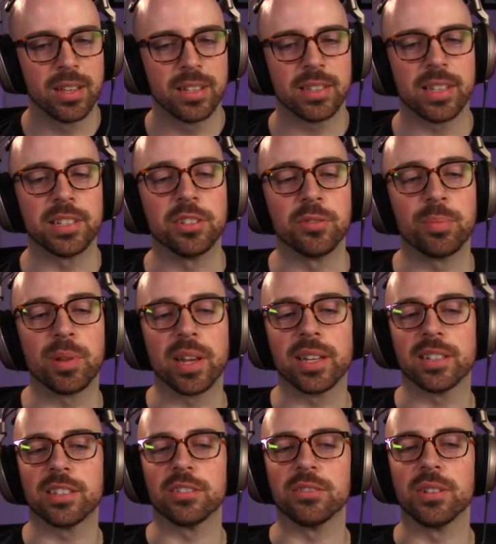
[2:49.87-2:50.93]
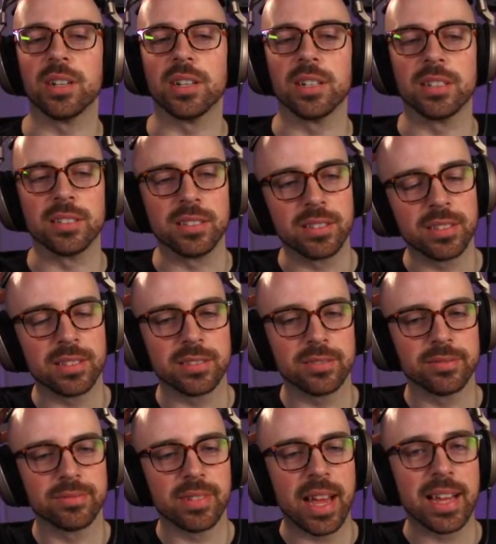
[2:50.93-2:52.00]
They do plan to
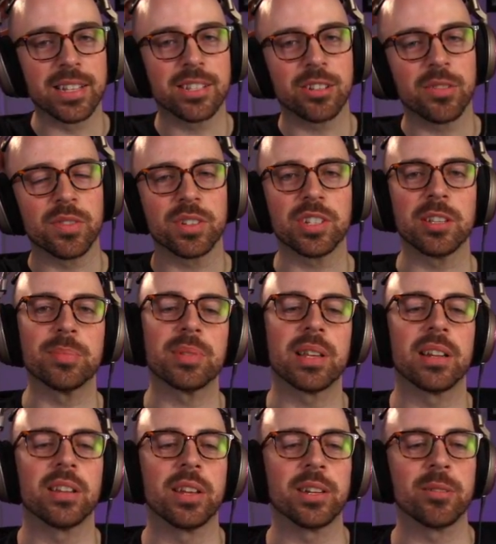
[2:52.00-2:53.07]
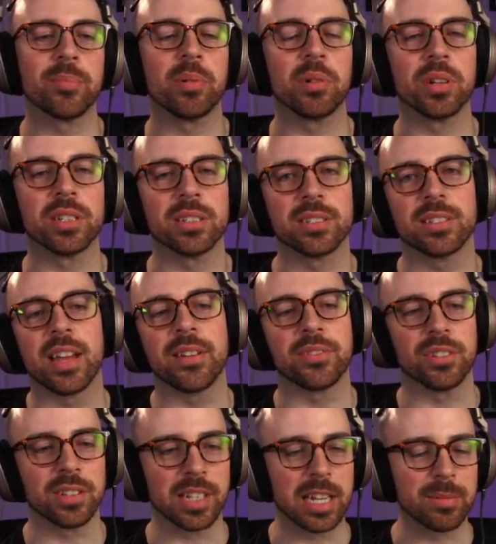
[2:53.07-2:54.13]
add surface ships at a later point
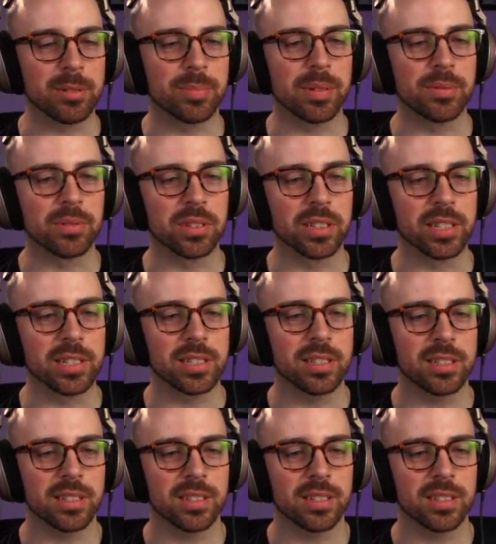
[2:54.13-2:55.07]
after the game has been released.